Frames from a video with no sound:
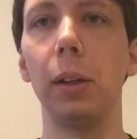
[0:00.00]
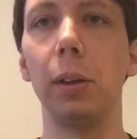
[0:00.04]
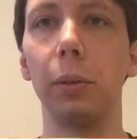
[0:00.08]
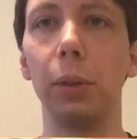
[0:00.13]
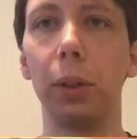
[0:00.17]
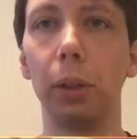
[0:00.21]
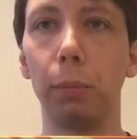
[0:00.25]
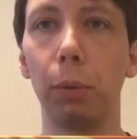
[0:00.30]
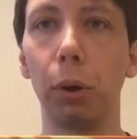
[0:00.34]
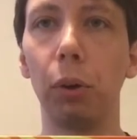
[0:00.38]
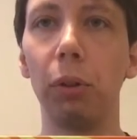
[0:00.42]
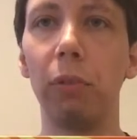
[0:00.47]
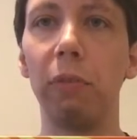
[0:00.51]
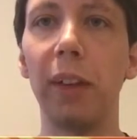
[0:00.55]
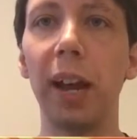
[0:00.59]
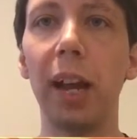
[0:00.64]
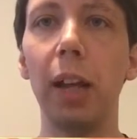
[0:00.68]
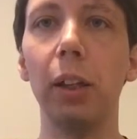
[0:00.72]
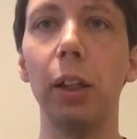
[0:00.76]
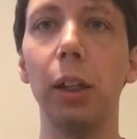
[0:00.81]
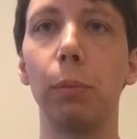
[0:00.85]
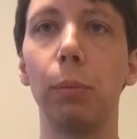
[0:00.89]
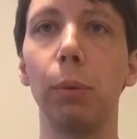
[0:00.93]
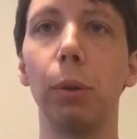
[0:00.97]
they're both
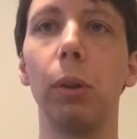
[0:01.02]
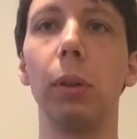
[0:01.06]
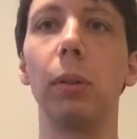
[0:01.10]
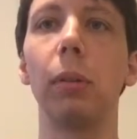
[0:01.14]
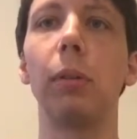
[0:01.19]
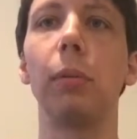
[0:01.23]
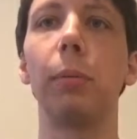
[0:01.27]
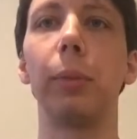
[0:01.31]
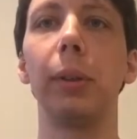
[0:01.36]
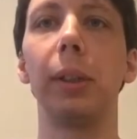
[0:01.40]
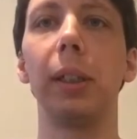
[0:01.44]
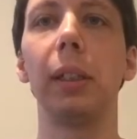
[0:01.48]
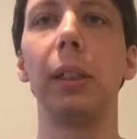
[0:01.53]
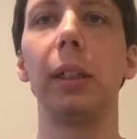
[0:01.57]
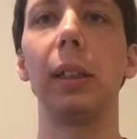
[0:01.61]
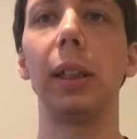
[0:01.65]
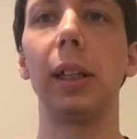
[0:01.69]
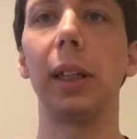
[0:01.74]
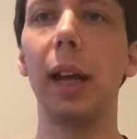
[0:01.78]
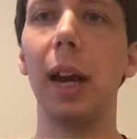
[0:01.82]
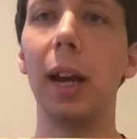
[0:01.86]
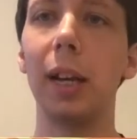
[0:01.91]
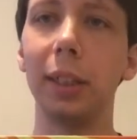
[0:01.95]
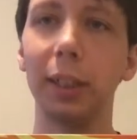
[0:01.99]
valuable, but
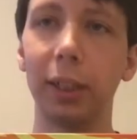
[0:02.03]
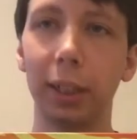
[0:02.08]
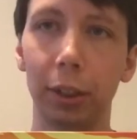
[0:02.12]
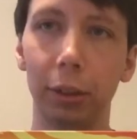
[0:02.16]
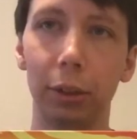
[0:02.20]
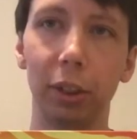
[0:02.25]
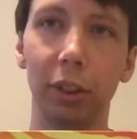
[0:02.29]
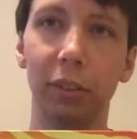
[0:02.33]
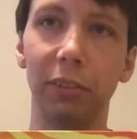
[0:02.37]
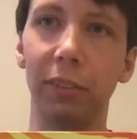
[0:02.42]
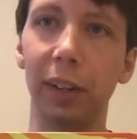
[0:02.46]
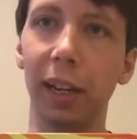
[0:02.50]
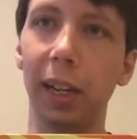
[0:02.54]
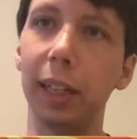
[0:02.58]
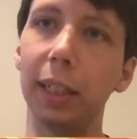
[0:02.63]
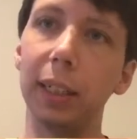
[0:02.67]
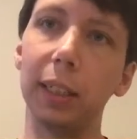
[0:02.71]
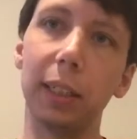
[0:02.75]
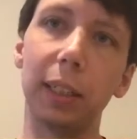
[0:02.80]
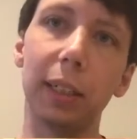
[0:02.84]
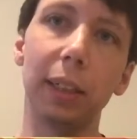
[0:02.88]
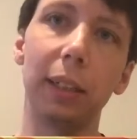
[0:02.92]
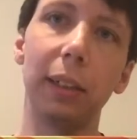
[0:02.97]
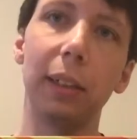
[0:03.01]
the concentric
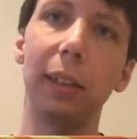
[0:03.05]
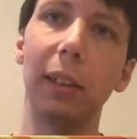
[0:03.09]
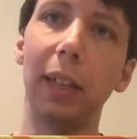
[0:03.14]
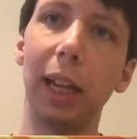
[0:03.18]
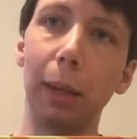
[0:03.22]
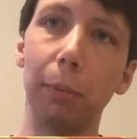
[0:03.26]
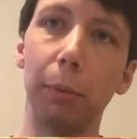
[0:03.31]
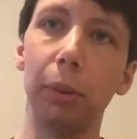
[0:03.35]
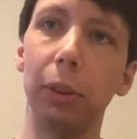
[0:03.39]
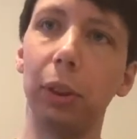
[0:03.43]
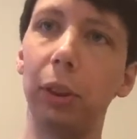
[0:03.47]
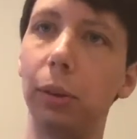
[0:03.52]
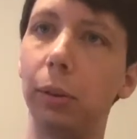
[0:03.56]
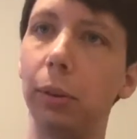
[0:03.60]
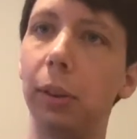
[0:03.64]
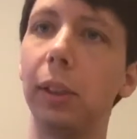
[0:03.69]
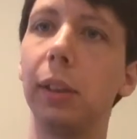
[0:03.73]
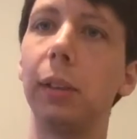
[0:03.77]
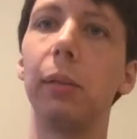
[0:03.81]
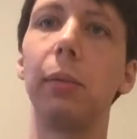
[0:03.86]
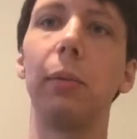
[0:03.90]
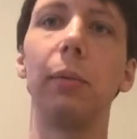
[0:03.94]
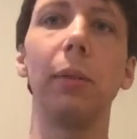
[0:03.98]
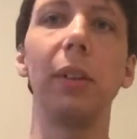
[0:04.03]
phase enables you
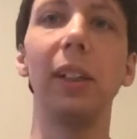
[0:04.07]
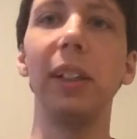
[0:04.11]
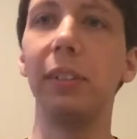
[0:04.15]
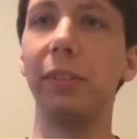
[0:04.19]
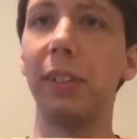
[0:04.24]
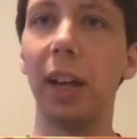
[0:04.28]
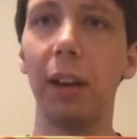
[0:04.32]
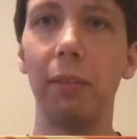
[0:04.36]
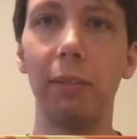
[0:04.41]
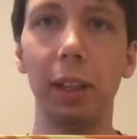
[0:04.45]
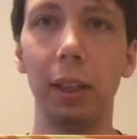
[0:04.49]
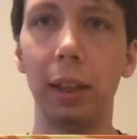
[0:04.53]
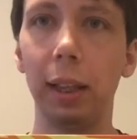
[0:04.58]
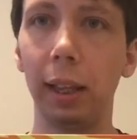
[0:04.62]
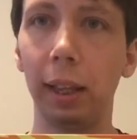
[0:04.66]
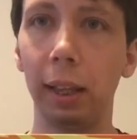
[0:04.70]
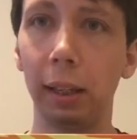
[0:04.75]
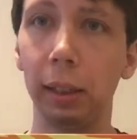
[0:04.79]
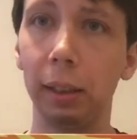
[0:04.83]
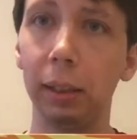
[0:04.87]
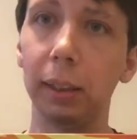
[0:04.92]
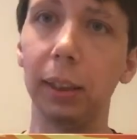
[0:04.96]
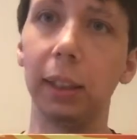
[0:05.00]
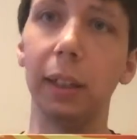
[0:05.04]
to lift heavy
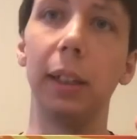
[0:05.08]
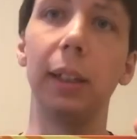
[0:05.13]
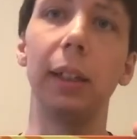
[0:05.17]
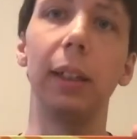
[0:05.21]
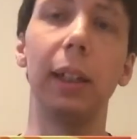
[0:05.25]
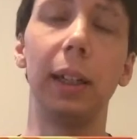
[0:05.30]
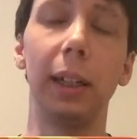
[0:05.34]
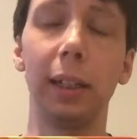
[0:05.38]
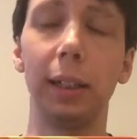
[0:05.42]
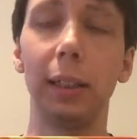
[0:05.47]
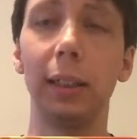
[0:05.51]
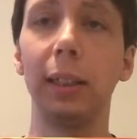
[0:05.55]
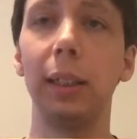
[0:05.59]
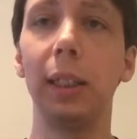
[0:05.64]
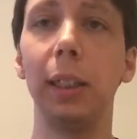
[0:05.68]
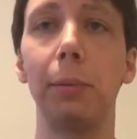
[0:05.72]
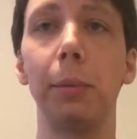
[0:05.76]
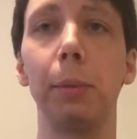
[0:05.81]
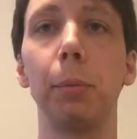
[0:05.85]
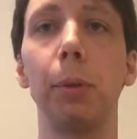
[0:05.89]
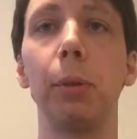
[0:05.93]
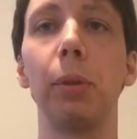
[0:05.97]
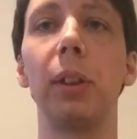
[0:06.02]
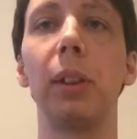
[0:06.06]
things, and it
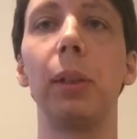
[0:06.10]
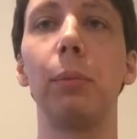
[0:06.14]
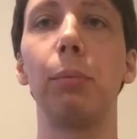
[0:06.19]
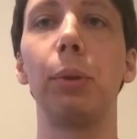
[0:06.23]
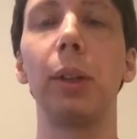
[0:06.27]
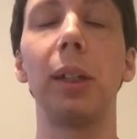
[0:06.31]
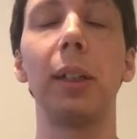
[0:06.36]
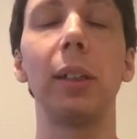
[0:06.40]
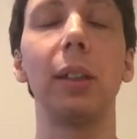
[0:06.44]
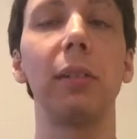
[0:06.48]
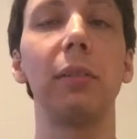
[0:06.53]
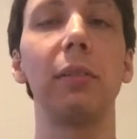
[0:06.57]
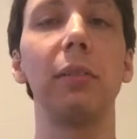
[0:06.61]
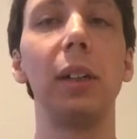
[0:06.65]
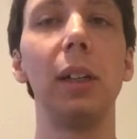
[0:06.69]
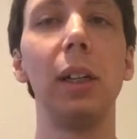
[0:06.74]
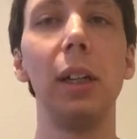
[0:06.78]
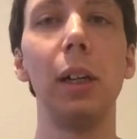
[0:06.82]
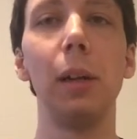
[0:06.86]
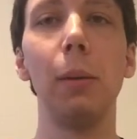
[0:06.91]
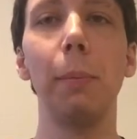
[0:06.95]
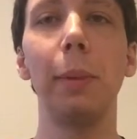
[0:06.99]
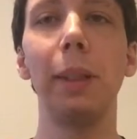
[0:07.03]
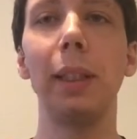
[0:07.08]
seems most impressive.
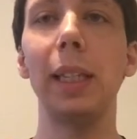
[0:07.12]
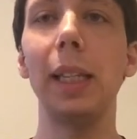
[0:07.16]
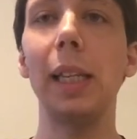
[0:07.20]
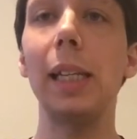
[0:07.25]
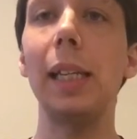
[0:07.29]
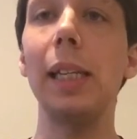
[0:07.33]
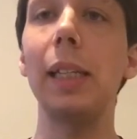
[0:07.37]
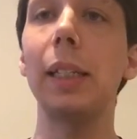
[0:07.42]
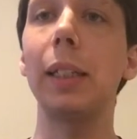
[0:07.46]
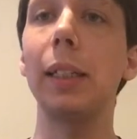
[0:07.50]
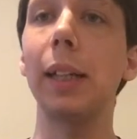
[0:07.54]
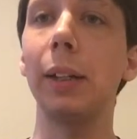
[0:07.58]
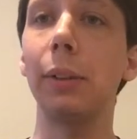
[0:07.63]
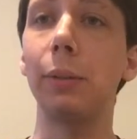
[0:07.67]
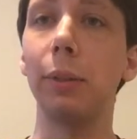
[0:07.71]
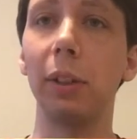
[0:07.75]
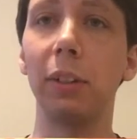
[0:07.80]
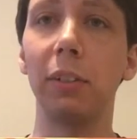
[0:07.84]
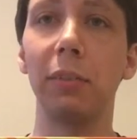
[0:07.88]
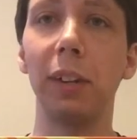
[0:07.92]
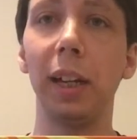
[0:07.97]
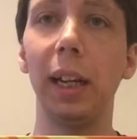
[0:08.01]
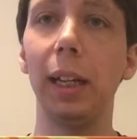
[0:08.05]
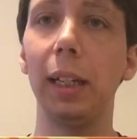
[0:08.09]
But the
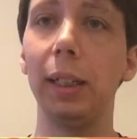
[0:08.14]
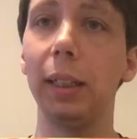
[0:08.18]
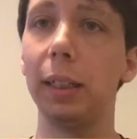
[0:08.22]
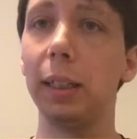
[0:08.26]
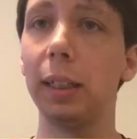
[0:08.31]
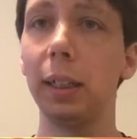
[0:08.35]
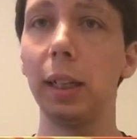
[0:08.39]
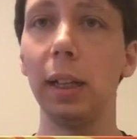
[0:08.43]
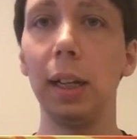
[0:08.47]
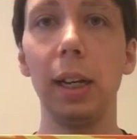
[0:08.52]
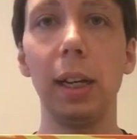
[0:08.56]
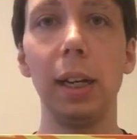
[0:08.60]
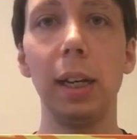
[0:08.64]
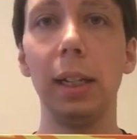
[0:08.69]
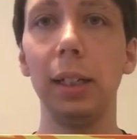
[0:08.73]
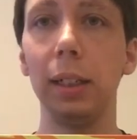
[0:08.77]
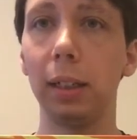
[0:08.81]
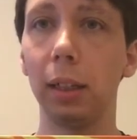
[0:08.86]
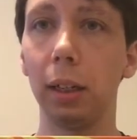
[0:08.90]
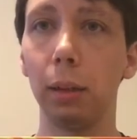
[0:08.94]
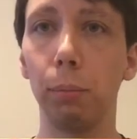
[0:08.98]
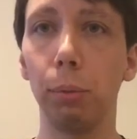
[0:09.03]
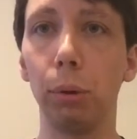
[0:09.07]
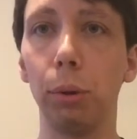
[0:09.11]
eccentric phase is
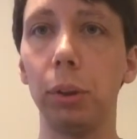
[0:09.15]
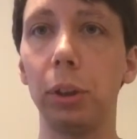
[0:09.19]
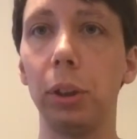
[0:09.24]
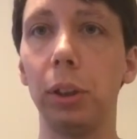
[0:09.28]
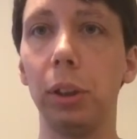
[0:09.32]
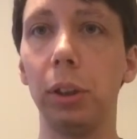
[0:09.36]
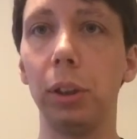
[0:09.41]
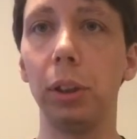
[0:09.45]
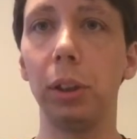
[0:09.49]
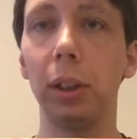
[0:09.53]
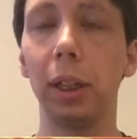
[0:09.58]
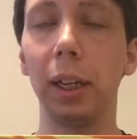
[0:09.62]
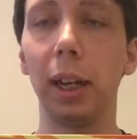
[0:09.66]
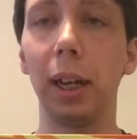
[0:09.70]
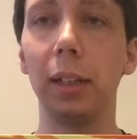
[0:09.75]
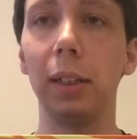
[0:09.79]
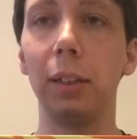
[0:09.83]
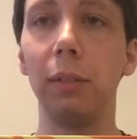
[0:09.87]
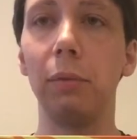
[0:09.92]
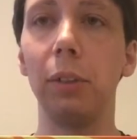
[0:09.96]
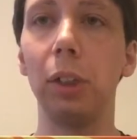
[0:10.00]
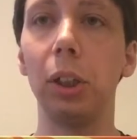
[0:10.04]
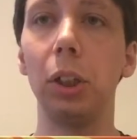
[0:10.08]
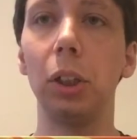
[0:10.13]
going to bolster your
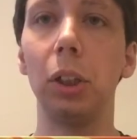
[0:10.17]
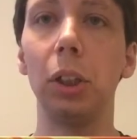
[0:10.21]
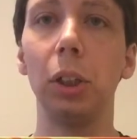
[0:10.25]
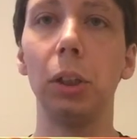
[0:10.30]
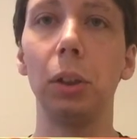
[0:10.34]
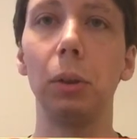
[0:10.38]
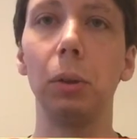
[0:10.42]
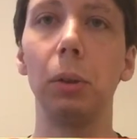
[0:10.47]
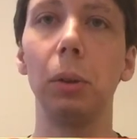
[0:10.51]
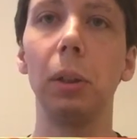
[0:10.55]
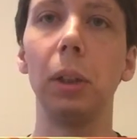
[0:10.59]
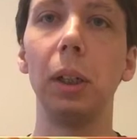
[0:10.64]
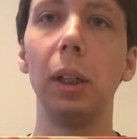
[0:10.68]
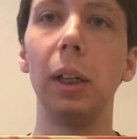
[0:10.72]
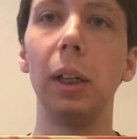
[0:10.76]
connective tissue,